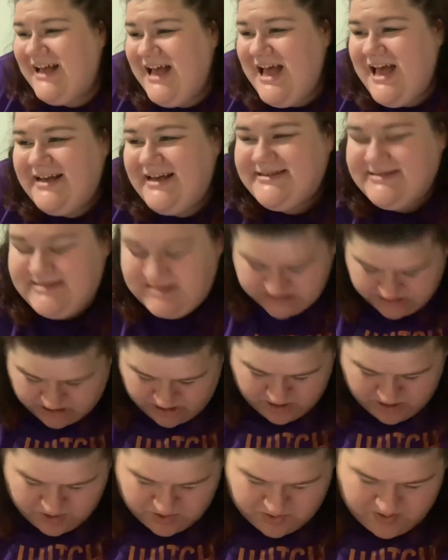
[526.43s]

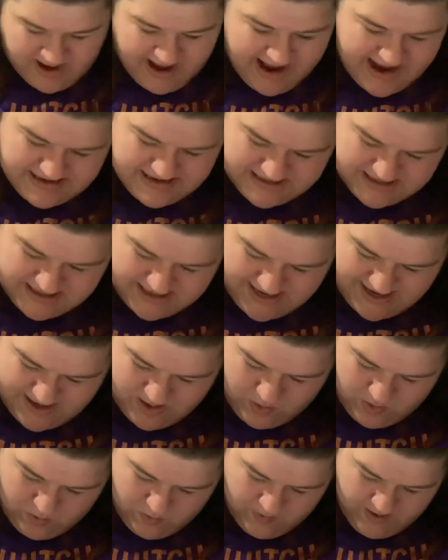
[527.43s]
So I did
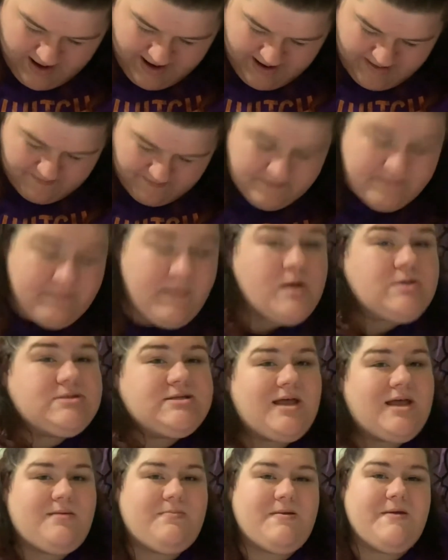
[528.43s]
what most
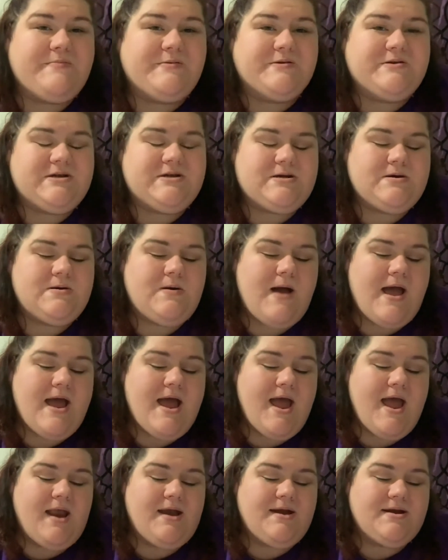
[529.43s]
other people do
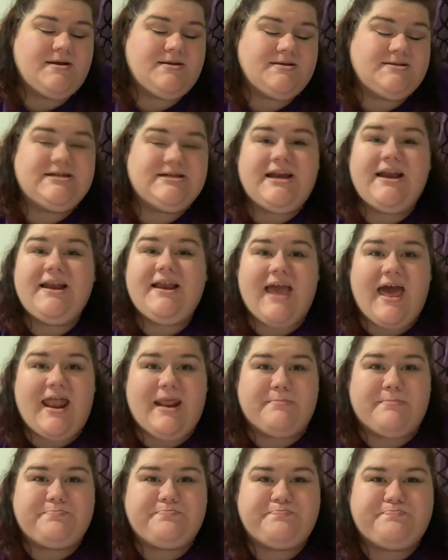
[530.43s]
and didn't get
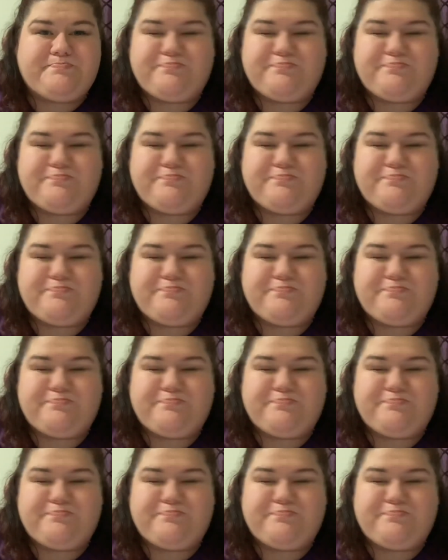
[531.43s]
him.